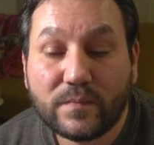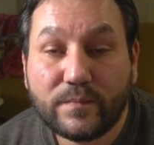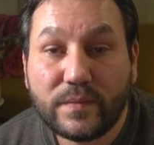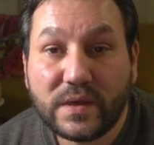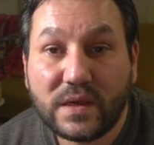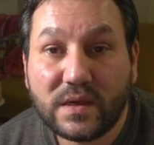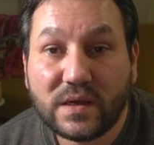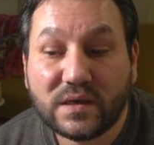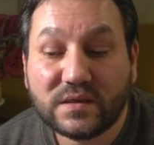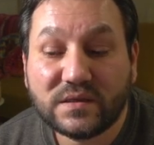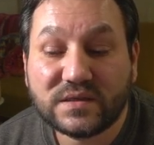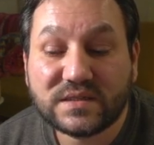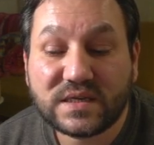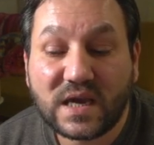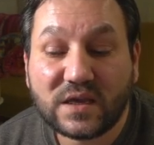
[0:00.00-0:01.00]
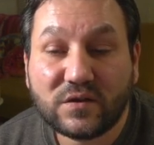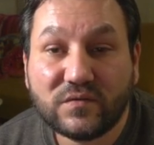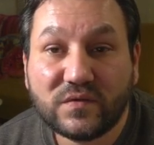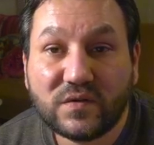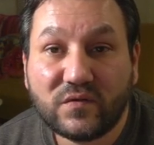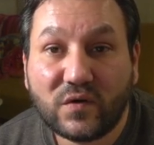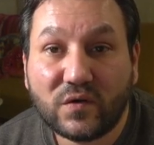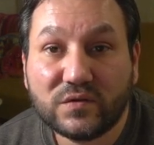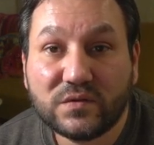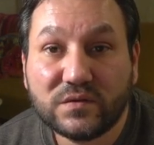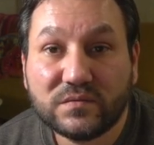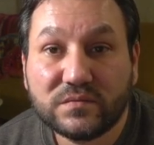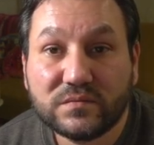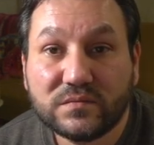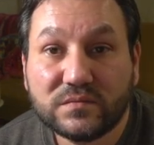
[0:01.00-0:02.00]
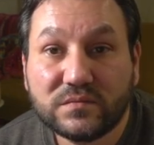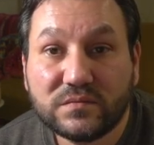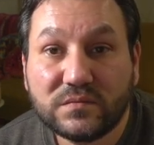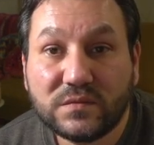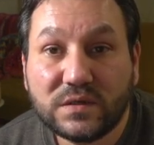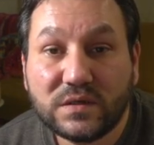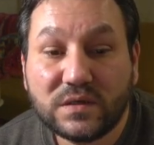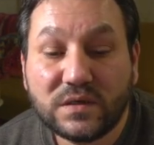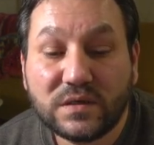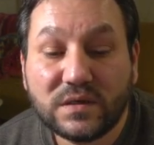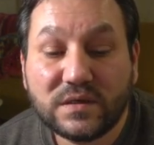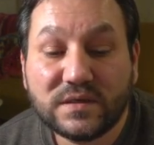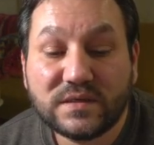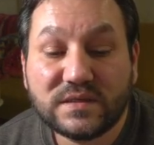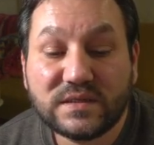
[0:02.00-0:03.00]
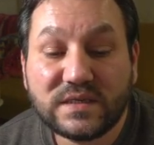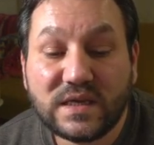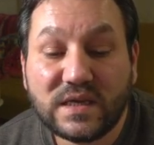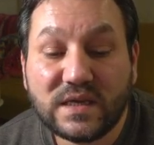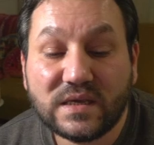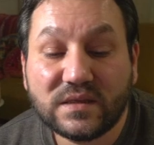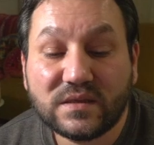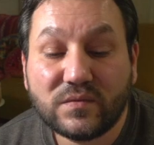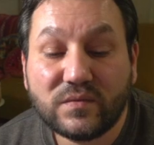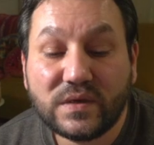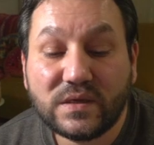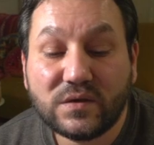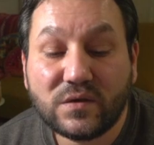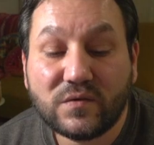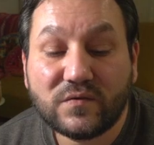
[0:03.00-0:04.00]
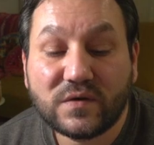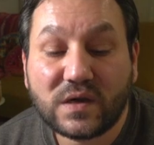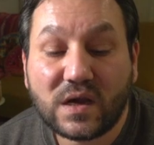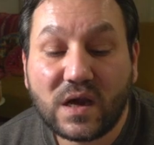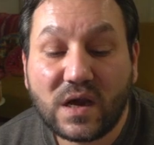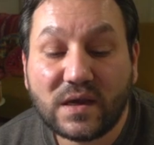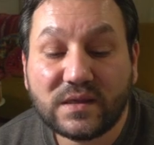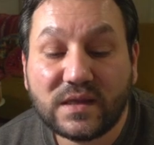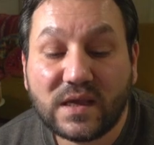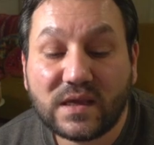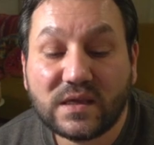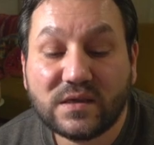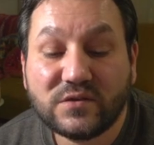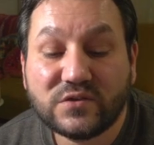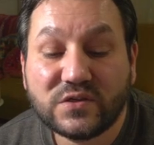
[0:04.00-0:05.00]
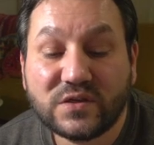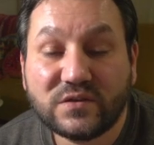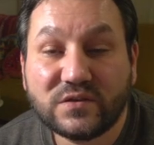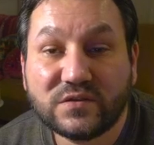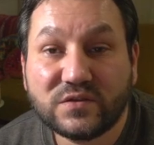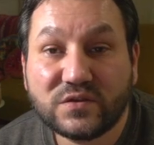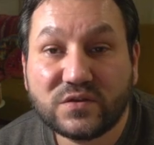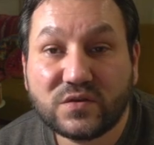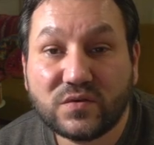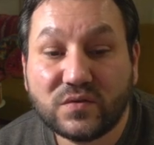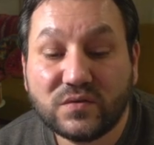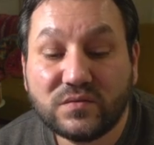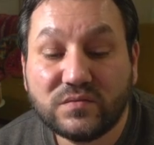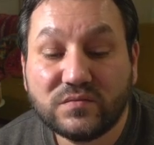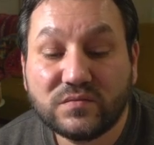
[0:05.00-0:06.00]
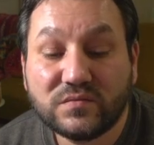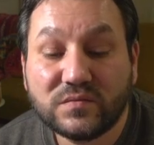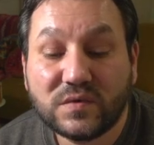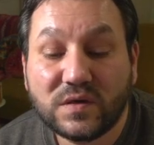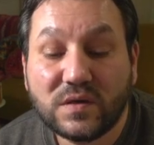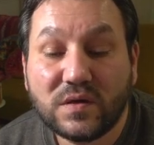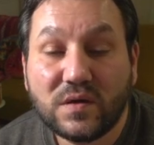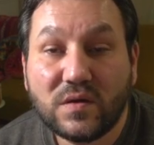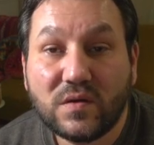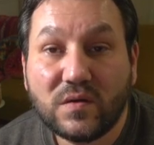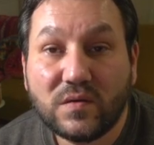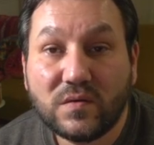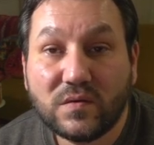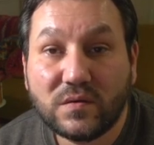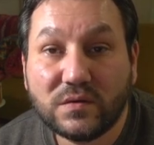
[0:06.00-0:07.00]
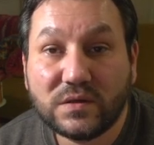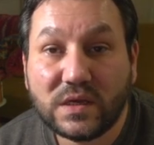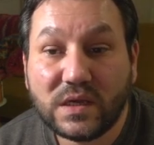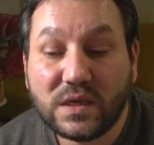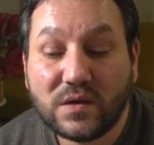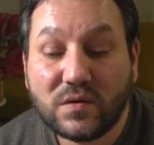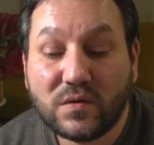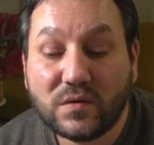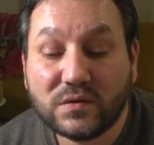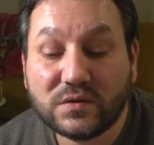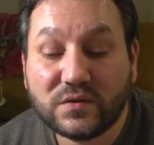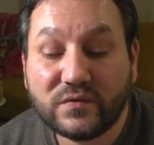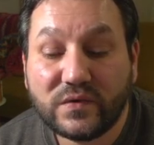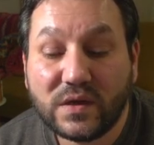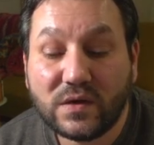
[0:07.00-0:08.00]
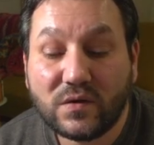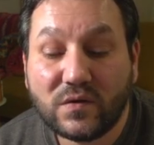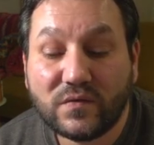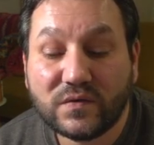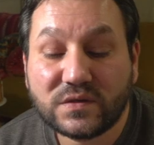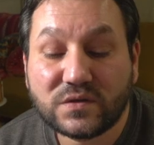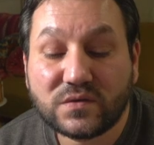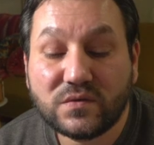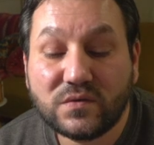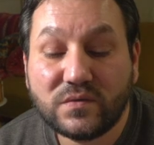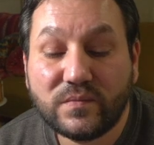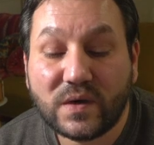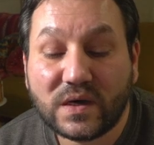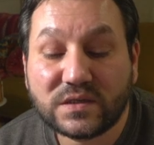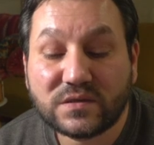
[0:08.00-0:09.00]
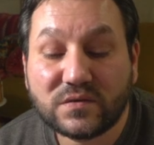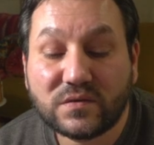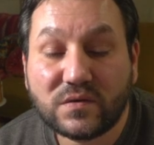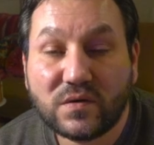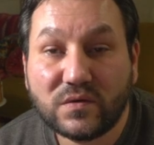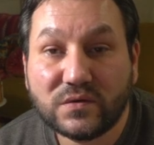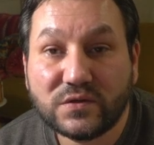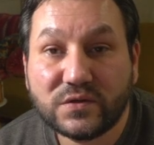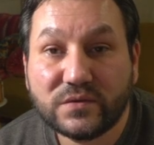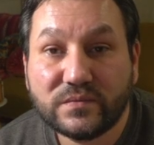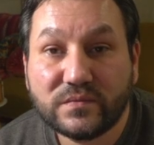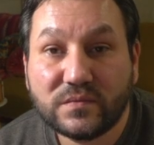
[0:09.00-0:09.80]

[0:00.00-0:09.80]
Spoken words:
B. At the side of the road. C. In the window of a car taking children to school. Or D. On the rear of a school bus or coach.